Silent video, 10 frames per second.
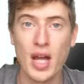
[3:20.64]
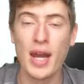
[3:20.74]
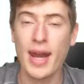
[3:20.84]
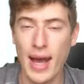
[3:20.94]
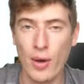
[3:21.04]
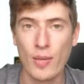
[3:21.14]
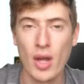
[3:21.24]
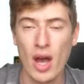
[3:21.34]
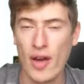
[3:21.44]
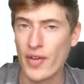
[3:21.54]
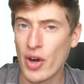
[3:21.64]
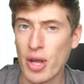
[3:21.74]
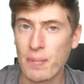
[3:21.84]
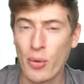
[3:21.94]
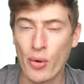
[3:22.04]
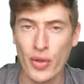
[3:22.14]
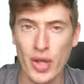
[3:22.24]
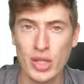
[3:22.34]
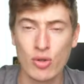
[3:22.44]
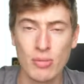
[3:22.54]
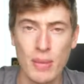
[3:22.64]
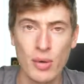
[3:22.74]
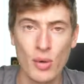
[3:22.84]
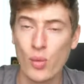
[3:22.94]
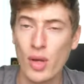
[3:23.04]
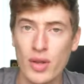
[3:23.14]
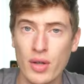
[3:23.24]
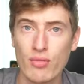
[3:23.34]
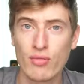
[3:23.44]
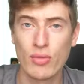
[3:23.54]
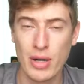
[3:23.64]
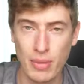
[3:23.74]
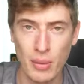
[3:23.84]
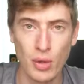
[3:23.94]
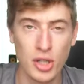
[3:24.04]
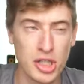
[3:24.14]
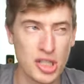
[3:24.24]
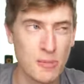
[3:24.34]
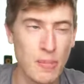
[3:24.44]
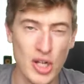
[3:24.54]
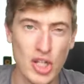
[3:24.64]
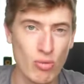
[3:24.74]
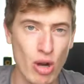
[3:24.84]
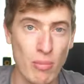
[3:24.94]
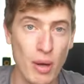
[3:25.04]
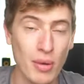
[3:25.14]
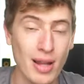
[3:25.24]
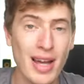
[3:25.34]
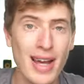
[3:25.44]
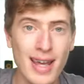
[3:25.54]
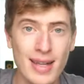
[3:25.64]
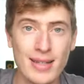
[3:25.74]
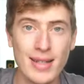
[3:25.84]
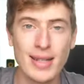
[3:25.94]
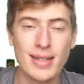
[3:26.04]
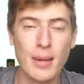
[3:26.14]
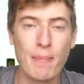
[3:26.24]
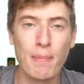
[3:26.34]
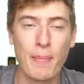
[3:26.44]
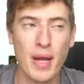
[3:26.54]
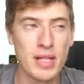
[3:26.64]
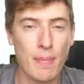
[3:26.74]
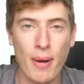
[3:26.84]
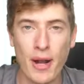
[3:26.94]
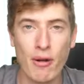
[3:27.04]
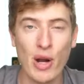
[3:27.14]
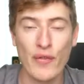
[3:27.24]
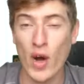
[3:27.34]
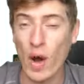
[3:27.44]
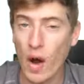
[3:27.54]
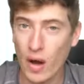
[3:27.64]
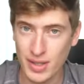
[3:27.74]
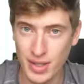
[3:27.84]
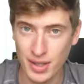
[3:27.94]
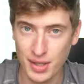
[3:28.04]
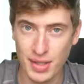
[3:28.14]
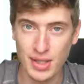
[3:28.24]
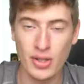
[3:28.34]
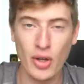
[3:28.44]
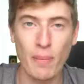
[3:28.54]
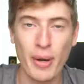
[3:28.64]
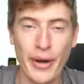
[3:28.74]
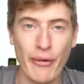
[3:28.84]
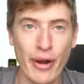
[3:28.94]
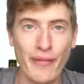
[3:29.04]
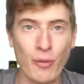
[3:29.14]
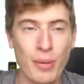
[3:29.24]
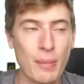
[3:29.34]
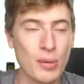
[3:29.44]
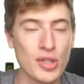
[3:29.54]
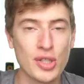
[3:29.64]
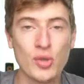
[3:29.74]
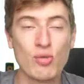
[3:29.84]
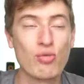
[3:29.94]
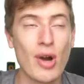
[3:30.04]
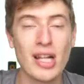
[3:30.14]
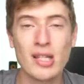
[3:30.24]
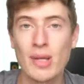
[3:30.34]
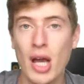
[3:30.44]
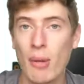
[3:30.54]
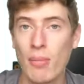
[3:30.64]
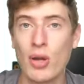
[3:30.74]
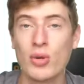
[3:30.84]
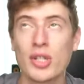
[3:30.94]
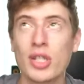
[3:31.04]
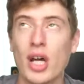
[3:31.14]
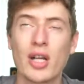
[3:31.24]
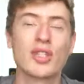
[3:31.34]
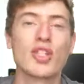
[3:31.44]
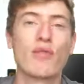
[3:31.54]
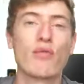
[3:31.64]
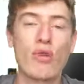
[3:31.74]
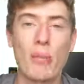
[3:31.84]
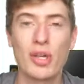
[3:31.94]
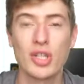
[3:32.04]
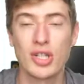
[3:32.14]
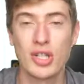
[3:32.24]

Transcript: Now, a very important thing to remember with Redbubble, especially Redbubble, is it's a playground for artists. It's not a playground for people just to randomly upload tons of rubbish